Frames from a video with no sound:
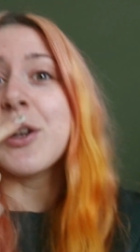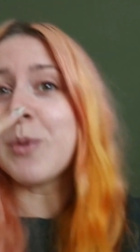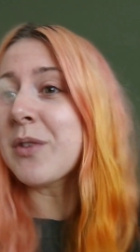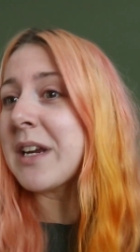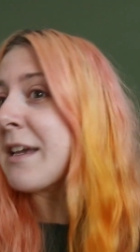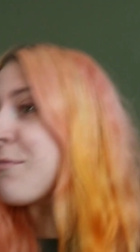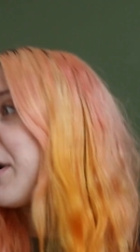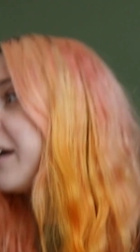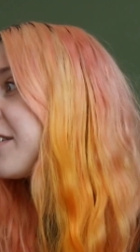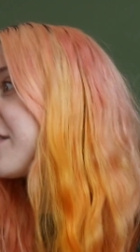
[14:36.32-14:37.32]
We were really
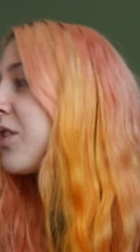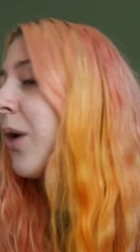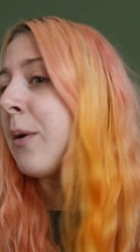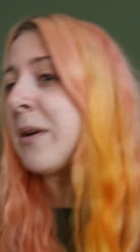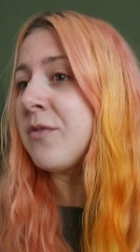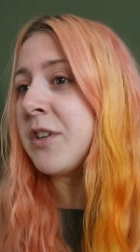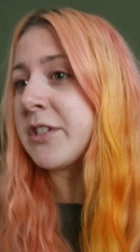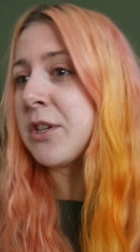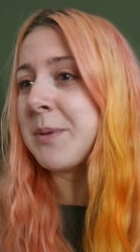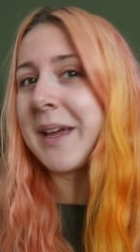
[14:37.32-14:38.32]
impressed. So I went and
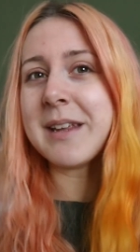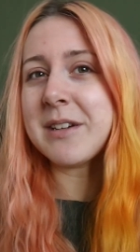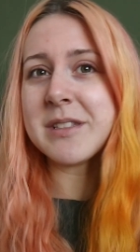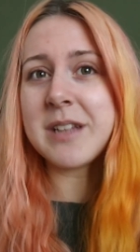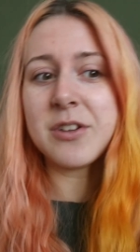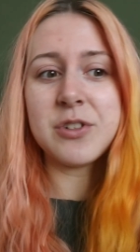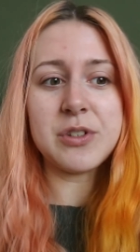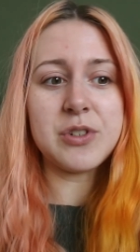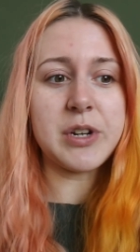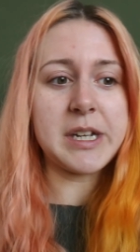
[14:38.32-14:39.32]
filled it up again. He hasn't had
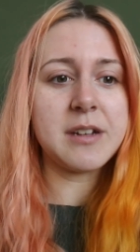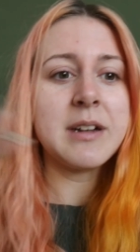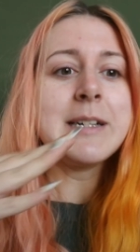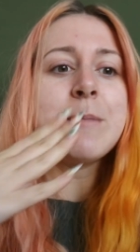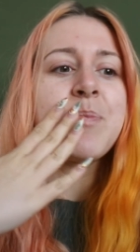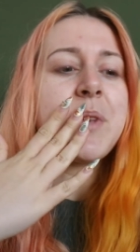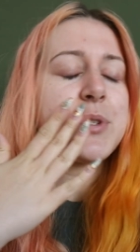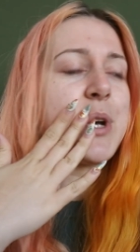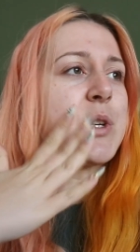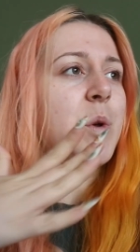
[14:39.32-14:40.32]
another drink.
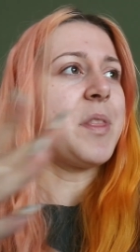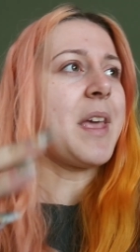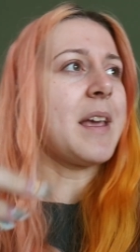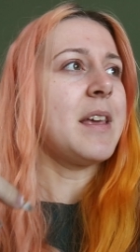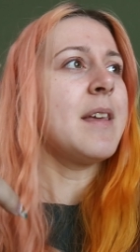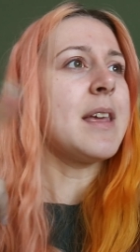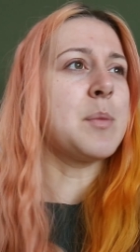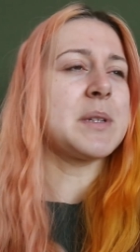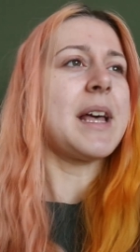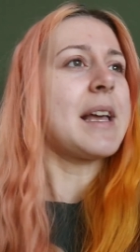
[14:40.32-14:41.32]
So I don't think
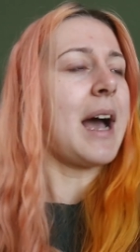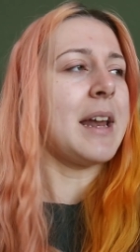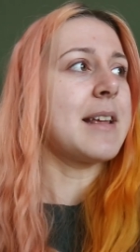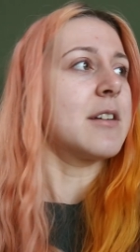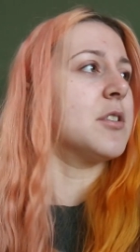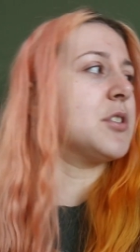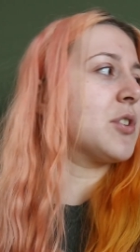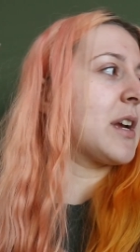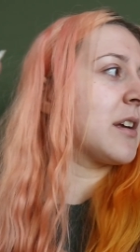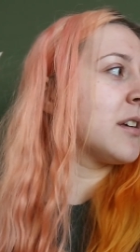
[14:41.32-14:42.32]
he was like, I need another
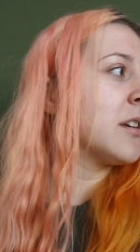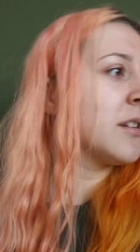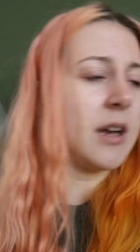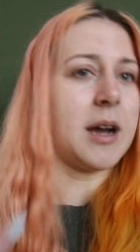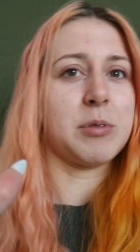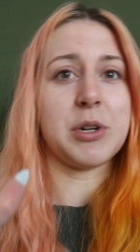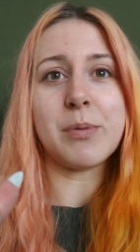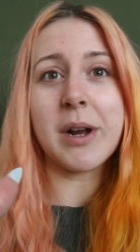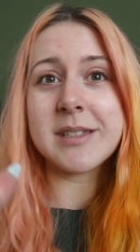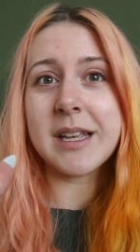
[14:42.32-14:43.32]
drink, I'm going to
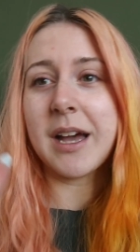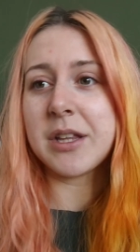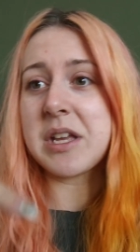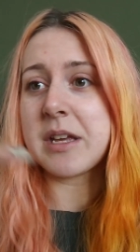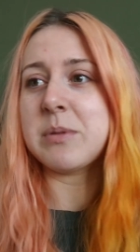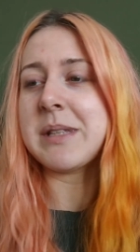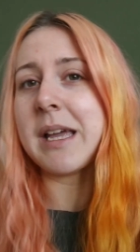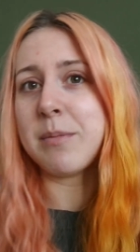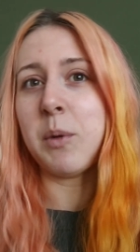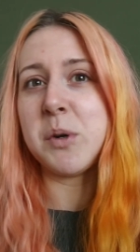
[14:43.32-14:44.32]
press it. I think it was
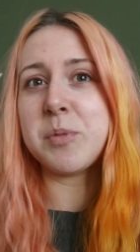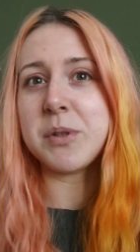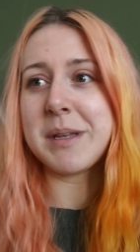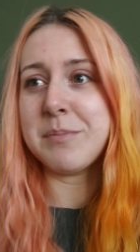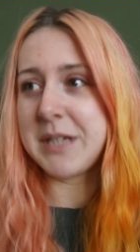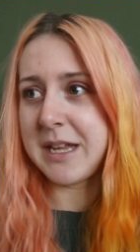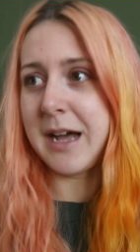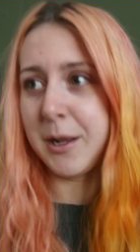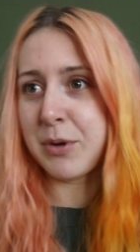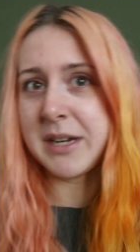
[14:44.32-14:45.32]
like, my water bowl's empty,
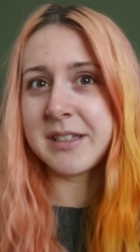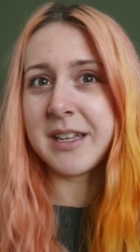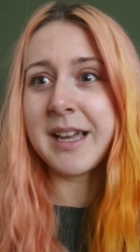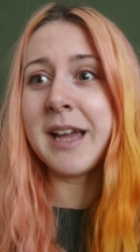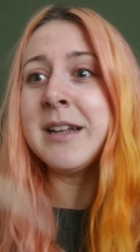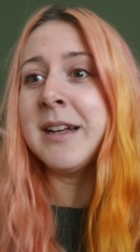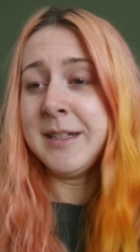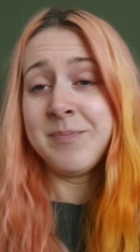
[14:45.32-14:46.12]
I'll press it again.